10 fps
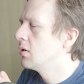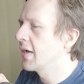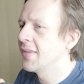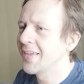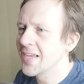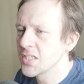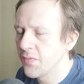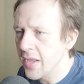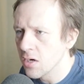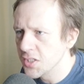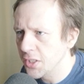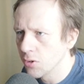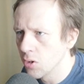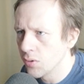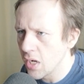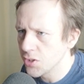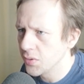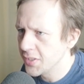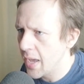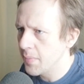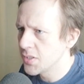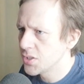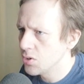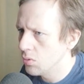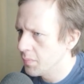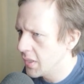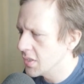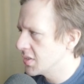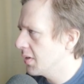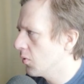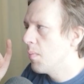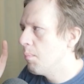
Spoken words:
Like in the case of Energy Guru not doing damage to minions anymore.